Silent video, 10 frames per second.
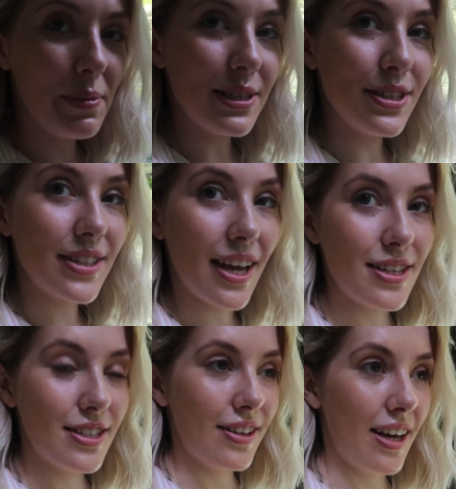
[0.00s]
a bit too
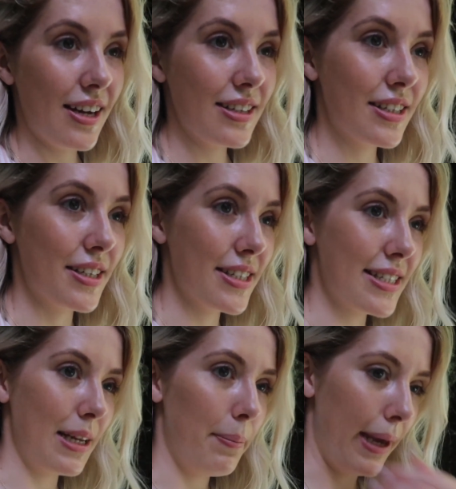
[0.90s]
scared to do that because
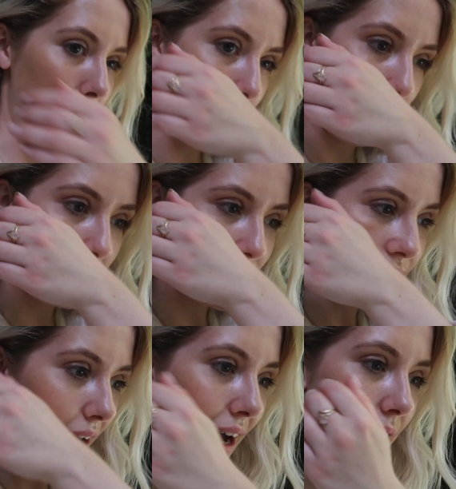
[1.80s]
it's slippy with lots
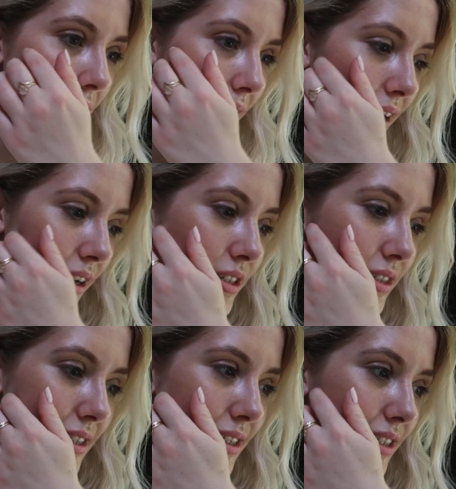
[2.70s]
of like algae and I
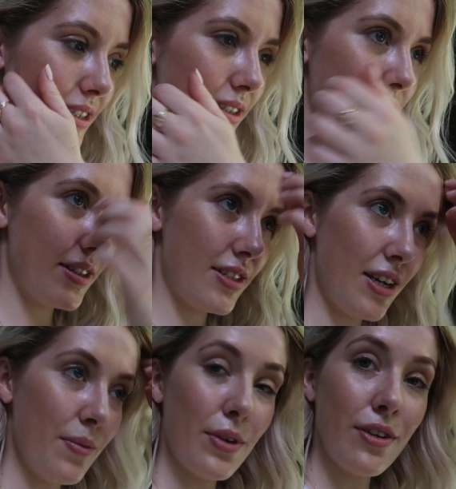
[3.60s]
just
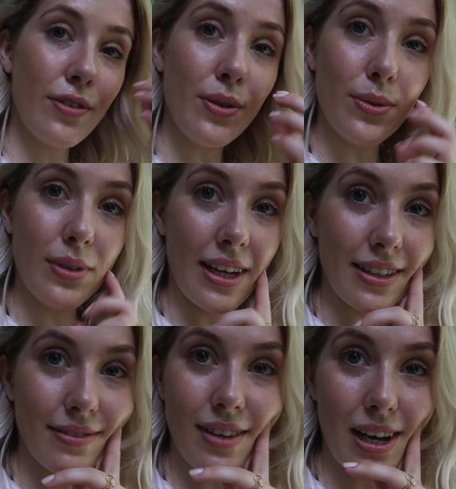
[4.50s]
don't want to fall
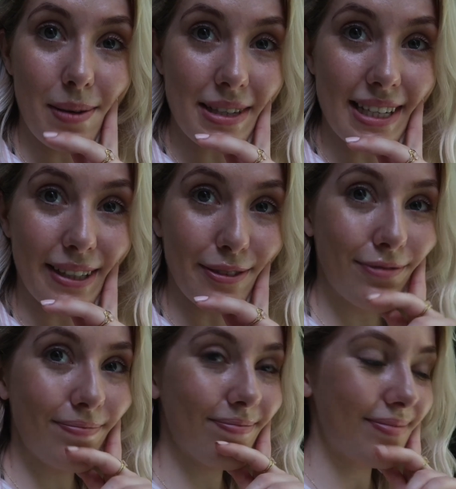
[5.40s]
and hurt myself.
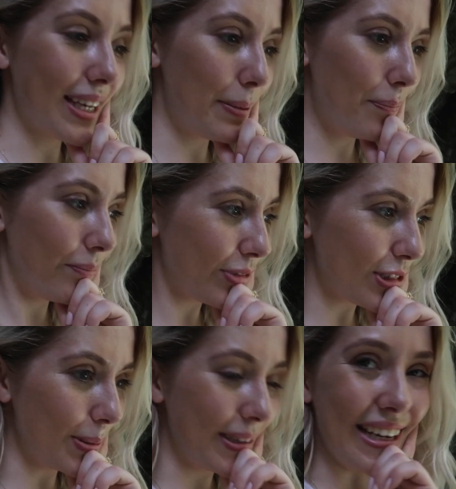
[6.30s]

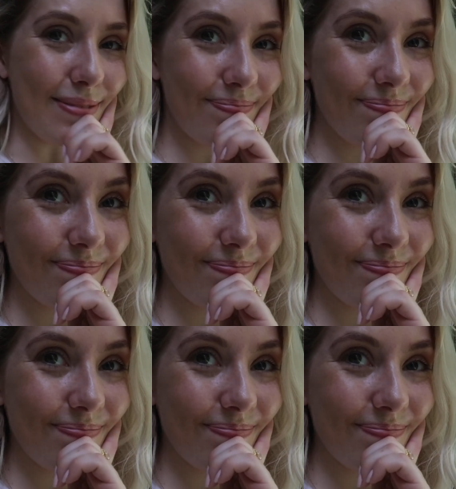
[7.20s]
So yeah,